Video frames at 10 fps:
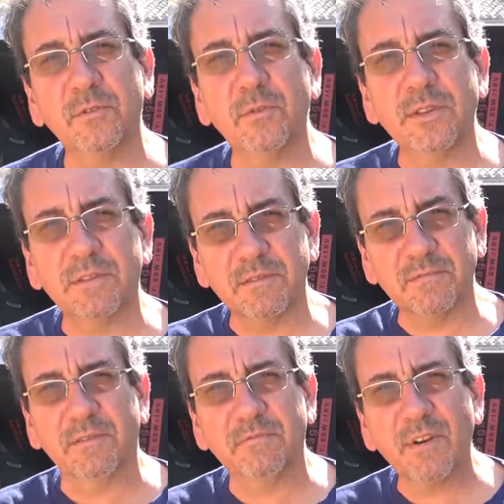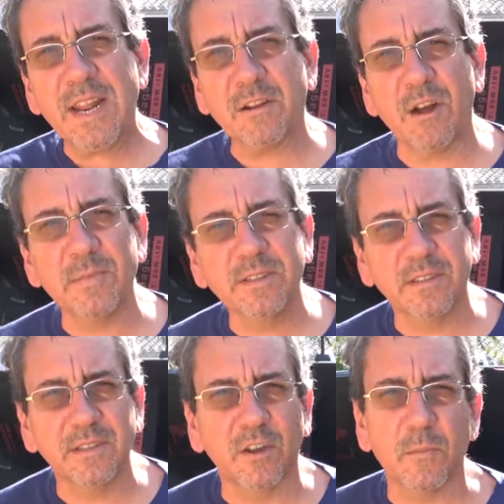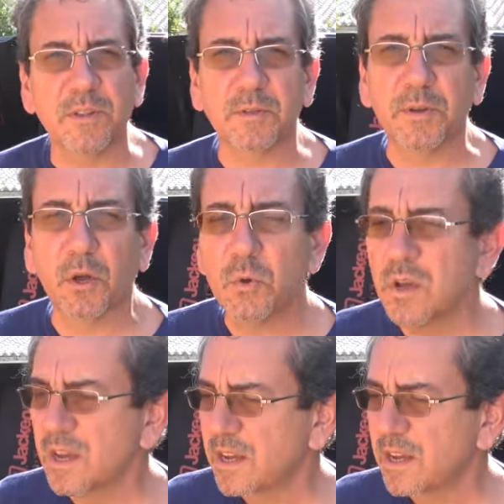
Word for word: to do is uh, write a comment in the comments below.